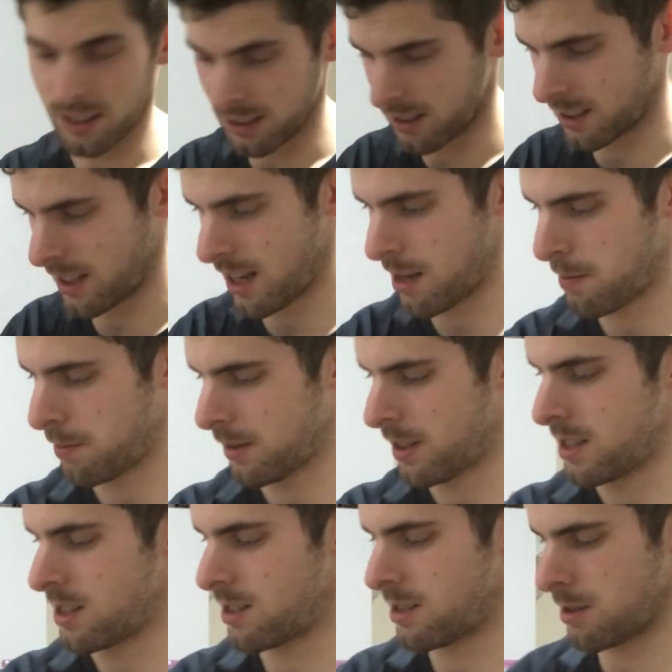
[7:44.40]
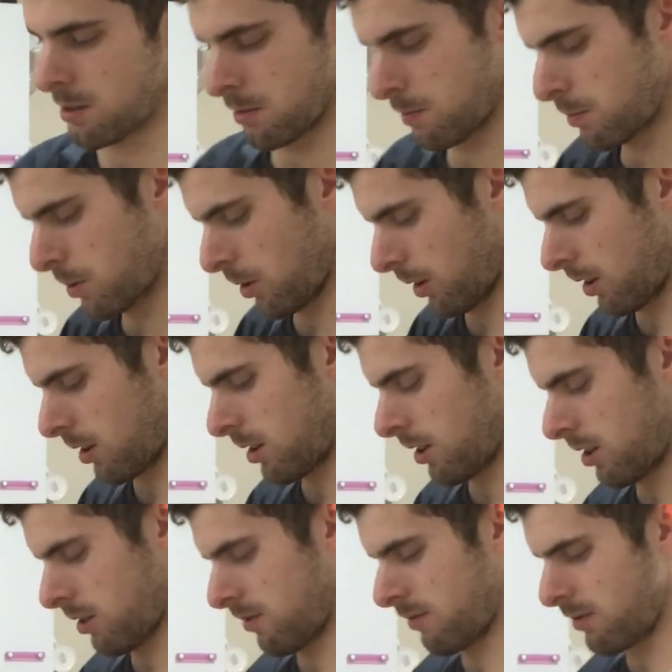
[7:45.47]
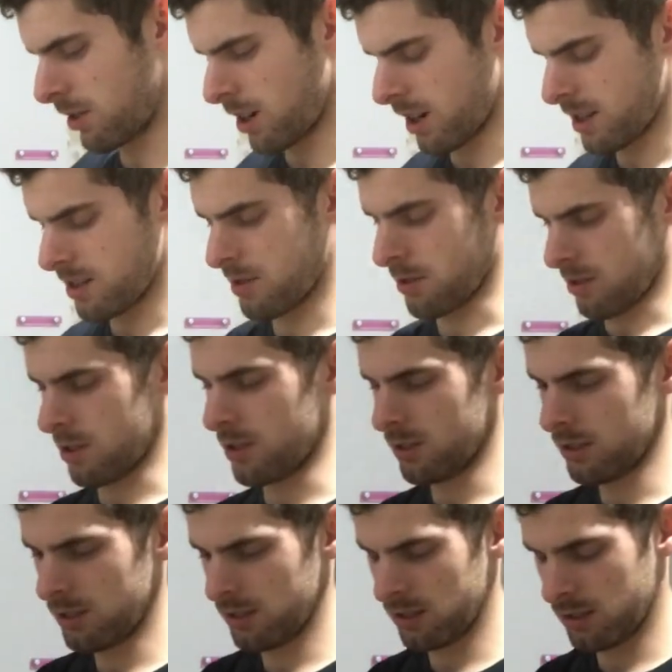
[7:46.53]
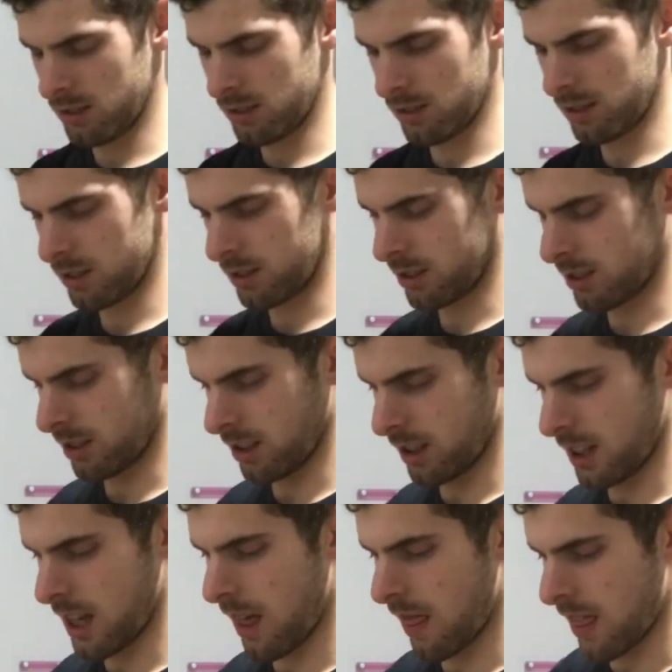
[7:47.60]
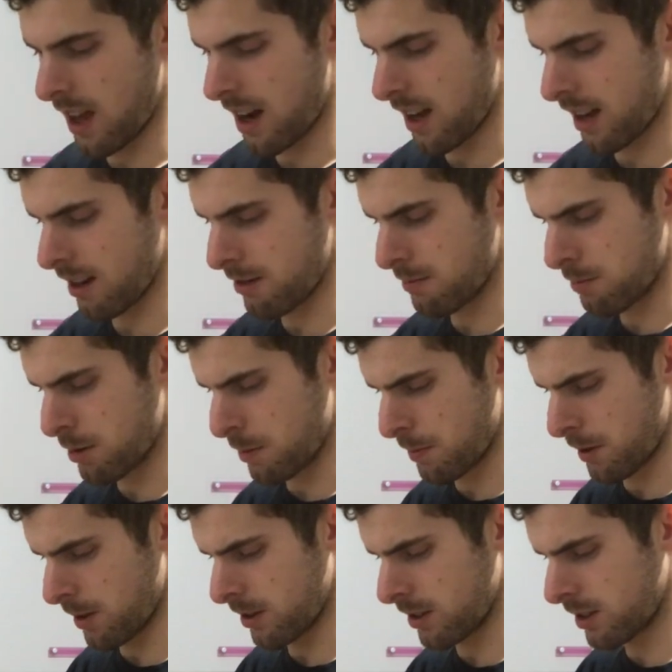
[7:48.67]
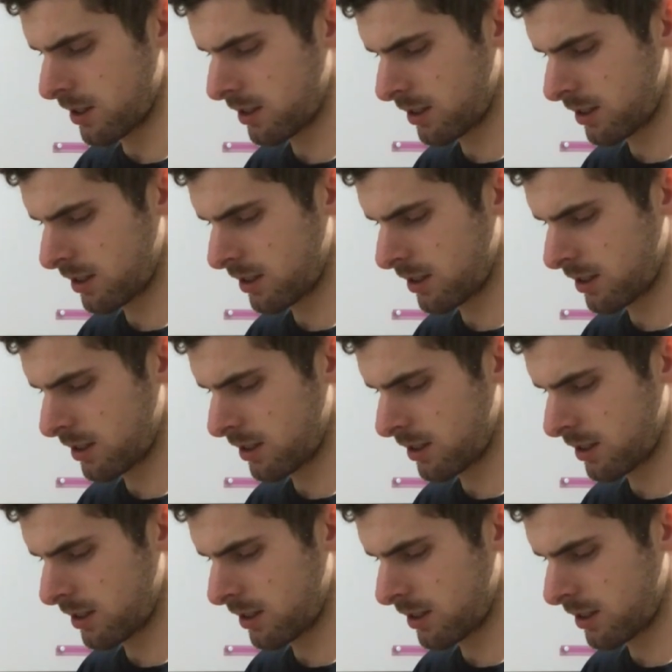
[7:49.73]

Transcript: step is to put the rice on. I'm going to get that out and pop it on.